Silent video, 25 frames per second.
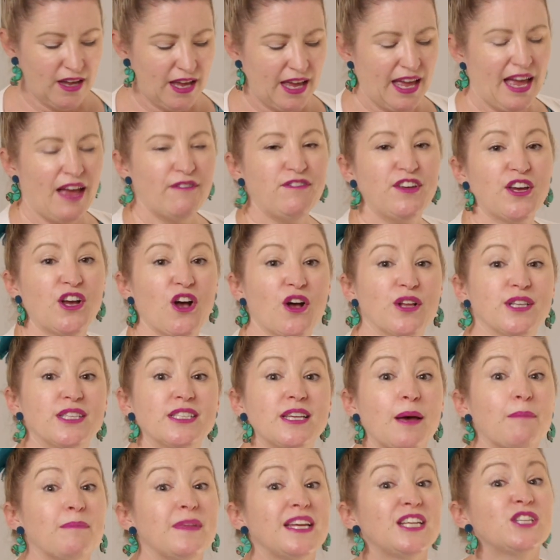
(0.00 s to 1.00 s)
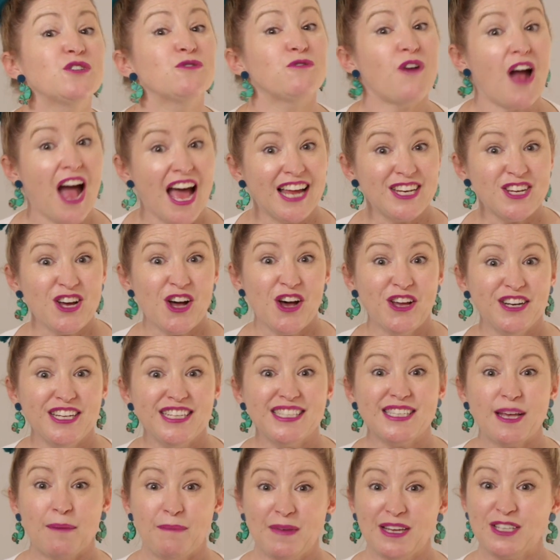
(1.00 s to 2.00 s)
Have you got something to write on
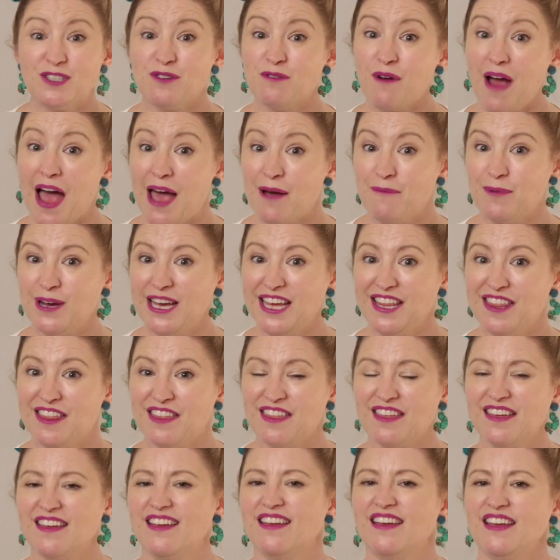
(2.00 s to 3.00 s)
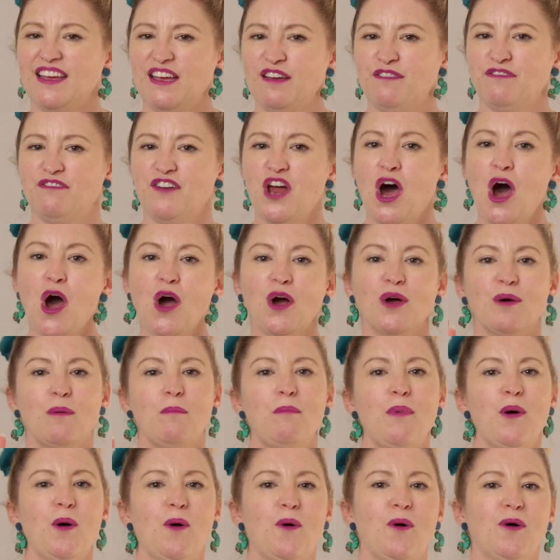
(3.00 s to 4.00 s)
and something to write with? If not,
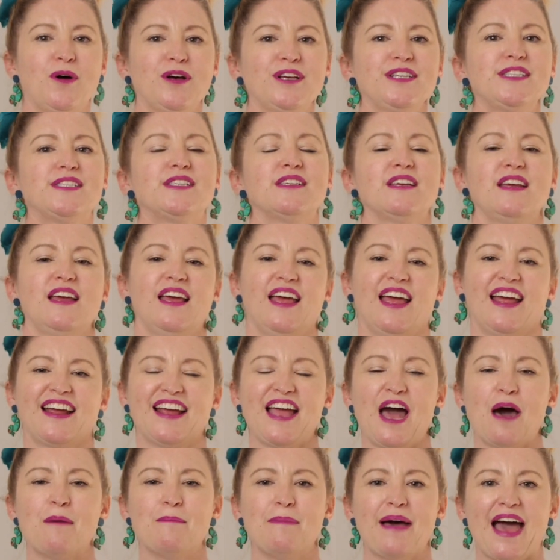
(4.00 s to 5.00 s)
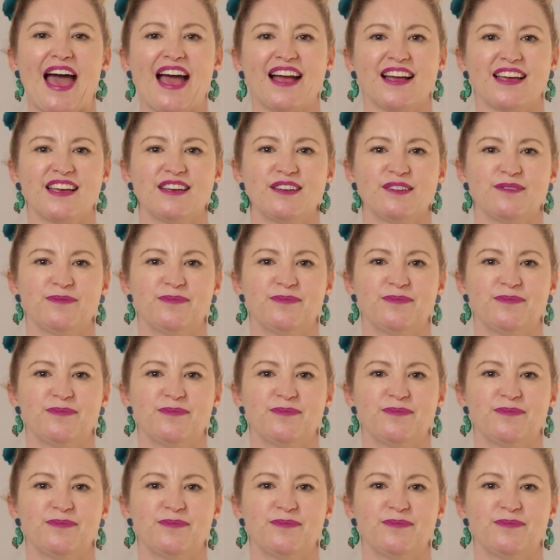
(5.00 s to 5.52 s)
pause and come back.